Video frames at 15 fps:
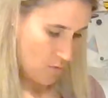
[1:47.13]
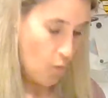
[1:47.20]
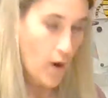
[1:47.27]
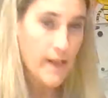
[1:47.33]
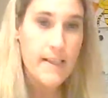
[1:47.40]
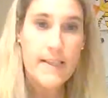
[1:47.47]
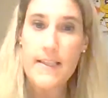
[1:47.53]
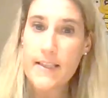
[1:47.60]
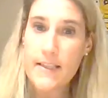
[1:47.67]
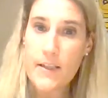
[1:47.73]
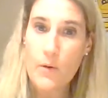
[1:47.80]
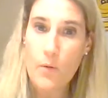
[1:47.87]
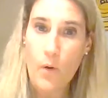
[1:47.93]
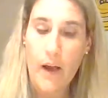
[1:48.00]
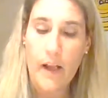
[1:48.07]

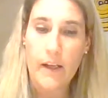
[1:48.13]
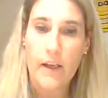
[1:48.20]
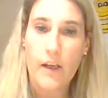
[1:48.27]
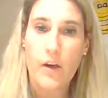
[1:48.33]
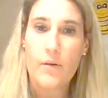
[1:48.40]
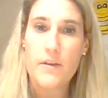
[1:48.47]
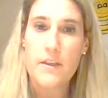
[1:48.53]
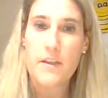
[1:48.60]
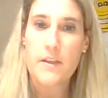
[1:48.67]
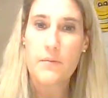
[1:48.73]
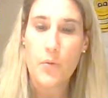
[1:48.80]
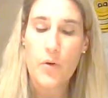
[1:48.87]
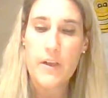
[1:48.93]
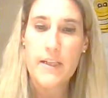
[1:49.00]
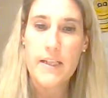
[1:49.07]
161 goes into
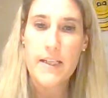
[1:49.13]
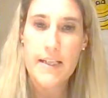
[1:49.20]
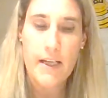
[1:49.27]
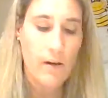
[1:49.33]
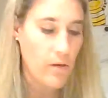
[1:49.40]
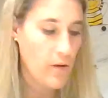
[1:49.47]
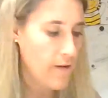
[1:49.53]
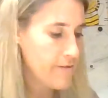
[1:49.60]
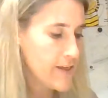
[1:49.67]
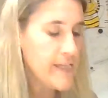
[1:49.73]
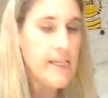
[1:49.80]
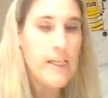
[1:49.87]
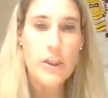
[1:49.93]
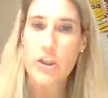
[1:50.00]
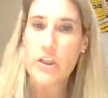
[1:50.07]
more detail of
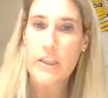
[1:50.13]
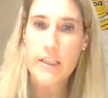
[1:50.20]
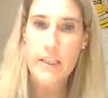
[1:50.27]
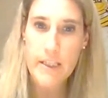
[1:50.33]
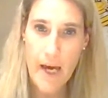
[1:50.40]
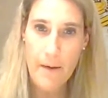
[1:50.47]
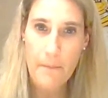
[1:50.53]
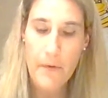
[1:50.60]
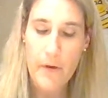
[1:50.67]
each step.